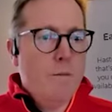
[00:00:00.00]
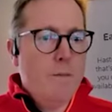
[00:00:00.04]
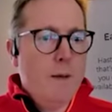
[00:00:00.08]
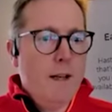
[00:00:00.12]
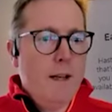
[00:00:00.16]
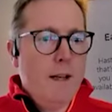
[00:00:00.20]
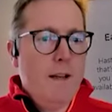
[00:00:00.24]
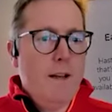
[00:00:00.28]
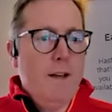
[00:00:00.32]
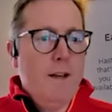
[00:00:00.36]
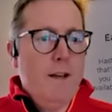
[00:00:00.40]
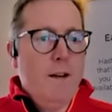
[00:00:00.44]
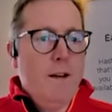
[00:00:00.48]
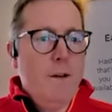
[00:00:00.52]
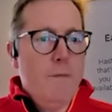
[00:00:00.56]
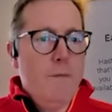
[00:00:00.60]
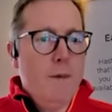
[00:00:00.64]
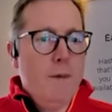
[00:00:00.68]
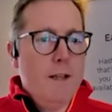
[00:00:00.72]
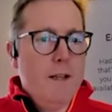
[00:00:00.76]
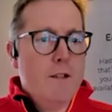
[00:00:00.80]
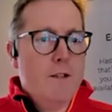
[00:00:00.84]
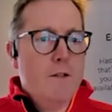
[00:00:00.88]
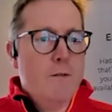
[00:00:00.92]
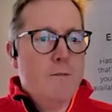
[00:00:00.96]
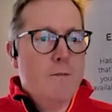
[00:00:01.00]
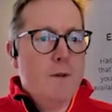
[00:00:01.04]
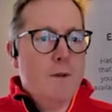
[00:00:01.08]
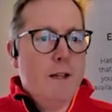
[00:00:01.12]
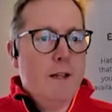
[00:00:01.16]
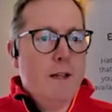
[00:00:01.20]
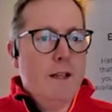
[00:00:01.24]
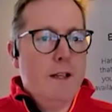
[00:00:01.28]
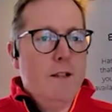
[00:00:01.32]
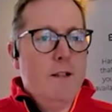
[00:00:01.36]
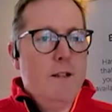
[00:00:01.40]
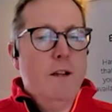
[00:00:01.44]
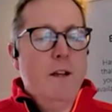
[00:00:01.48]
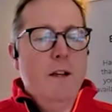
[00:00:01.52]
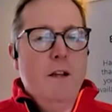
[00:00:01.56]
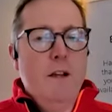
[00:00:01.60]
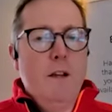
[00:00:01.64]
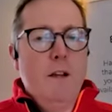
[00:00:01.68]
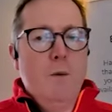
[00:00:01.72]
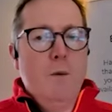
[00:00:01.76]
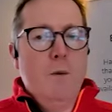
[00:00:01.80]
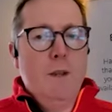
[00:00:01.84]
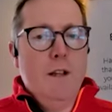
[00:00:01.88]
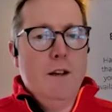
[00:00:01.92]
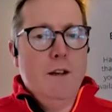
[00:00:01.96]
We can pick, the best of breed.
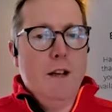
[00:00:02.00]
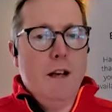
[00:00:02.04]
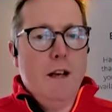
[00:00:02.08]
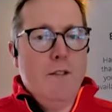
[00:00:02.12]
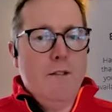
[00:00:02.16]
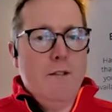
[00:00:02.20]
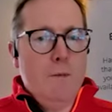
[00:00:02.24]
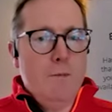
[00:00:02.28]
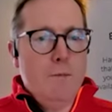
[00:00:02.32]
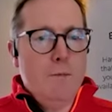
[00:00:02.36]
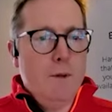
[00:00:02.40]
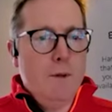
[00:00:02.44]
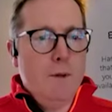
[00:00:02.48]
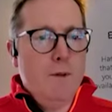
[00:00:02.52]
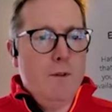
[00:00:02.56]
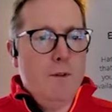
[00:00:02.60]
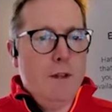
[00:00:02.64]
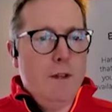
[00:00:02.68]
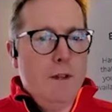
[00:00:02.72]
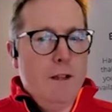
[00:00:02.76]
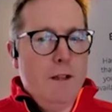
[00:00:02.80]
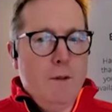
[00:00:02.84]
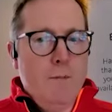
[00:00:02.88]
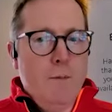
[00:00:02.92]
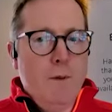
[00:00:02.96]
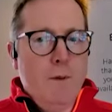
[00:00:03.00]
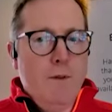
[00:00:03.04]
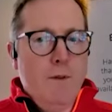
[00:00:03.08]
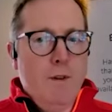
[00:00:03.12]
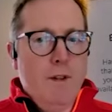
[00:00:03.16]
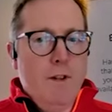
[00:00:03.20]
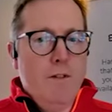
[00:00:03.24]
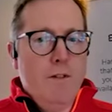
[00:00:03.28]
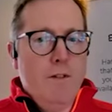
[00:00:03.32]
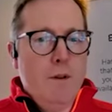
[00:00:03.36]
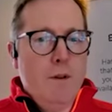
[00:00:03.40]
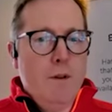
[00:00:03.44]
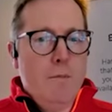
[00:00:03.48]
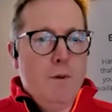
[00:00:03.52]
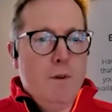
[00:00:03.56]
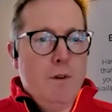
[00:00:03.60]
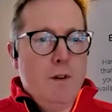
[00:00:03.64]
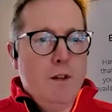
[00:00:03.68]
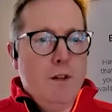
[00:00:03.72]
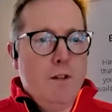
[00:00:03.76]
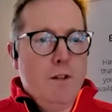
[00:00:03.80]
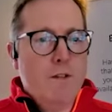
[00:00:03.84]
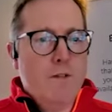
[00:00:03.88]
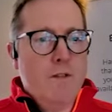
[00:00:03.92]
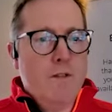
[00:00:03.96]
We don't have to build it. Building your
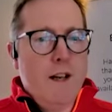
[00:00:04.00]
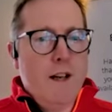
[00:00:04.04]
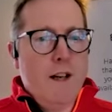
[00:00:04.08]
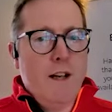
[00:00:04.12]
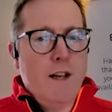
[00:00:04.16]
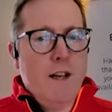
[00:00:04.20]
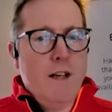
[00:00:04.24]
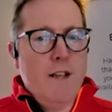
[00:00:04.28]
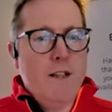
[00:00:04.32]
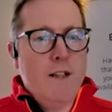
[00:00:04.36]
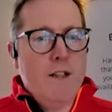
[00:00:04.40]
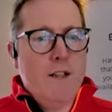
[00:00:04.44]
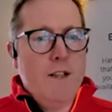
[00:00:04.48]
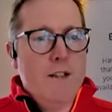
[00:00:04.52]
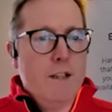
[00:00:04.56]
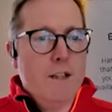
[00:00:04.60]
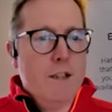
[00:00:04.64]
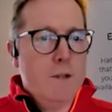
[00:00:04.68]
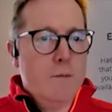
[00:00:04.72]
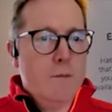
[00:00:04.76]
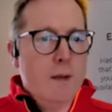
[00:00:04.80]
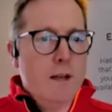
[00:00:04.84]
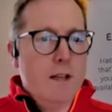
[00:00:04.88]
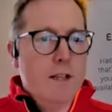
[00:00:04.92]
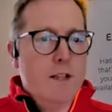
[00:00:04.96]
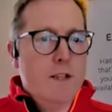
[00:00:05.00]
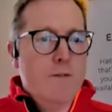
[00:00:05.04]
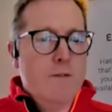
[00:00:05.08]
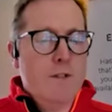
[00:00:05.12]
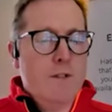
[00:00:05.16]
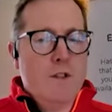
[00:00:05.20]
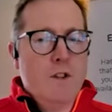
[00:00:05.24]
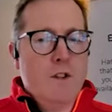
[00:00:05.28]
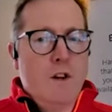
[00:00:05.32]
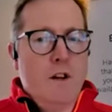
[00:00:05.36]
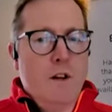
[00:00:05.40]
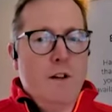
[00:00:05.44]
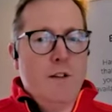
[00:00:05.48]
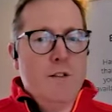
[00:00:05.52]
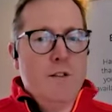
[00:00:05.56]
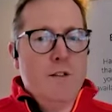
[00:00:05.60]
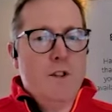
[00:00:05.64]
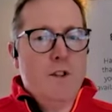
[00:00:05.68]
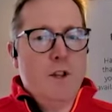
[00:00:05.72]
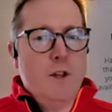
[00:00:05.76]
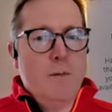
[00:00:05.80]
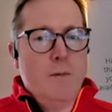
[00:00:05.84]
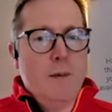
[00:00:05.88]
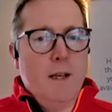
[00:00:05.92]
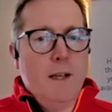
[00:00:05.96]
own products of that nature is expensive and
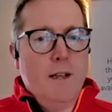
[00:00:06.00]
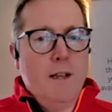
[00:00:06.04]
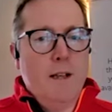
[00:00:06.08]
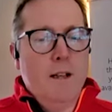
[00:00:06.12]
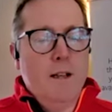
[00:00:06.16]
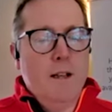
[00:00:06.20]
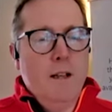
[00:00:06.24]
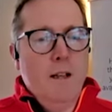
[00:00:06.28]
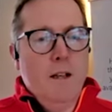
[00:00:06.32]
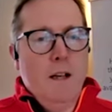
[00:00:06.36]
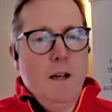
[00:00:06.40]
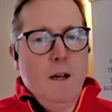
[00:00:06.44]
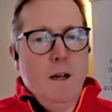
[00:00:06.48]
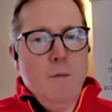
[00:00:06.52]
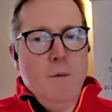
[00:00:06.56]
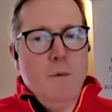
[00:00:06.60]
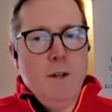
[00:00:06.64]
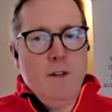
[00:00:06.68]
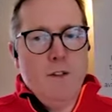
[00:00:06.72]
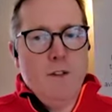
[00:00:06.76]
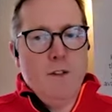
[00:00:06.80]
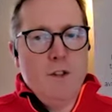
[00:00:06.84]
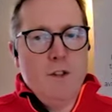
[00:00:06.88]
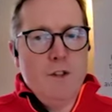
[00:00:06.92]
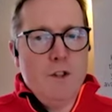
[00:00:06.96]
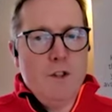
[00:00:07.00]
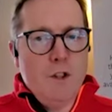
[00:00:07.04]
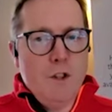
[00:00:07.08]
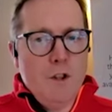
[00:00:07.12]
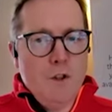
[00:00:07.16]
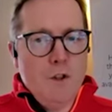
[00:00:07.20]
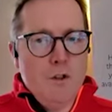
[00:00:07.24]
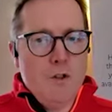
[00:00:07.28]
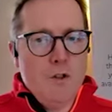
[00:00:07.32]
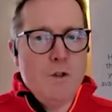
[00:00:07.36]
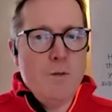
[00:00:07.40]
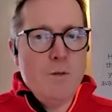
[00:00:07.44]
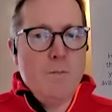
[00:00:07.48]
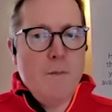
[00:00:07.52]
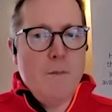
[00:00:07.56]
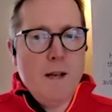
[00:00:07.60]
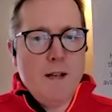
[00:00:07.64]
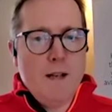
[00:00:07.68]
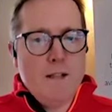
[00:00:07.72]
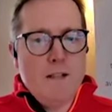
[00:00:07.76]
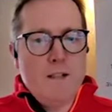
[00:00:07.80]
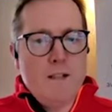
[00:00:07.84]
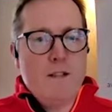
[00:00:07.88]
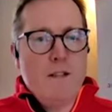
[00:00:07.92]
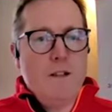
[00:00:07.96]
time consuming, and we can just
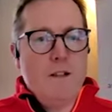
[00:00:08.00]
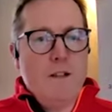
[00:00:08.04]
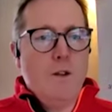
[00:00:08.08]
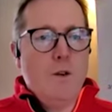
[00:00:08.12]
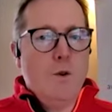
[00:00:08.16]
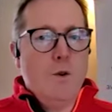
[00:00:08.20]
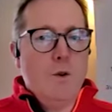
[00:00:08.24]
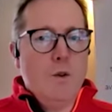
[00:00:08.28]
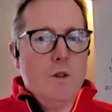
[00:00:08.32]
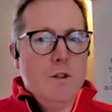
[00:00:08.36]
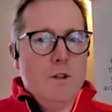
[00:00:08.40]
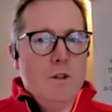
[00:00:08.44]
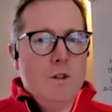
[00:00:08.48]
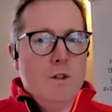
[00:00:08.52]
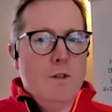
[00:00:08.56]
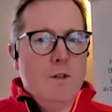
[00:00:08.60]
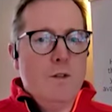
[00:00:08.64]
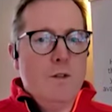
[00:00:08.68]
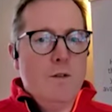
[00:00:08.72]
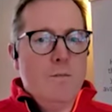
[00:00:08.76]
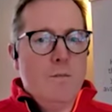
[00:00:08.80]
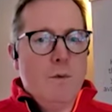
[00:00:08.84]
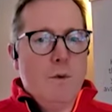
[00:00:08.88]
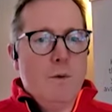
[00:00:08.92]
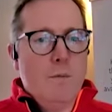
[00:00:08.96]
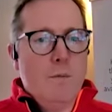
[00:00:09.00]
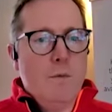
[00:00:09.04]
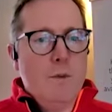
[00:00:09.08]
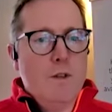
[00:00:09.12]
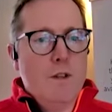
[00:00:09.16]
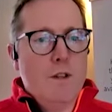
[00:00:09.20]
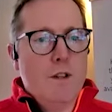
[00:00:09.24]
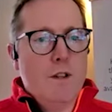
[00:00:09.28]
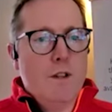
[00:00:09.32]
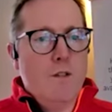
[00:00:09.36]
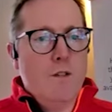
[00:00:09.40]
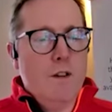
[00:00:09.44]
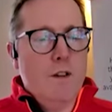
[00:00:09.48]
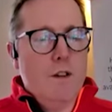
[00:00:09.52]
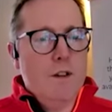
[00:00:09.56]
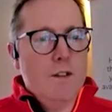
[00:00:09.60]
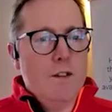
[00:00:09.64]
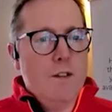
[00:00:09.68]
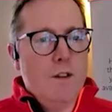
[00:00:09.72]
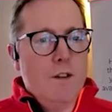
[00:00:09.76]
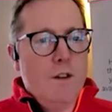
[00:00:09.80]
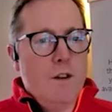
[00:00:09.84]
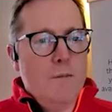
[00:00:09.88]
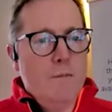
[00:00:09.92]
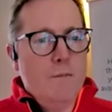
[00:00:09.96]
use the best according to the problem we're
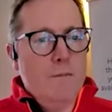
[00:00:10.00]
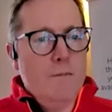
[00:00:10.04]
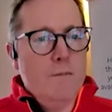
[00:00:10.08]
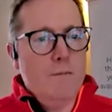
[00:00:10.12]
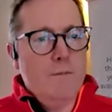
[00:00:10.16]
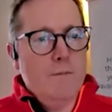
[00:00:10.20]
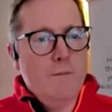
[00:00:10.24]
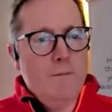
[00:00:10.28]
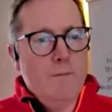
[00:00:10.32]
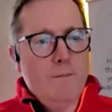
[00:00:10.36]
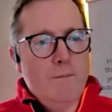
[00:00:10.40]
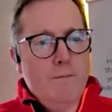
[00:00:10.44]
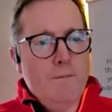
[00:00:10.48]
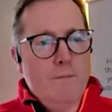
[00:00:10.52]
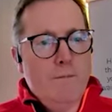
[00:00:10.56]
solving at the time.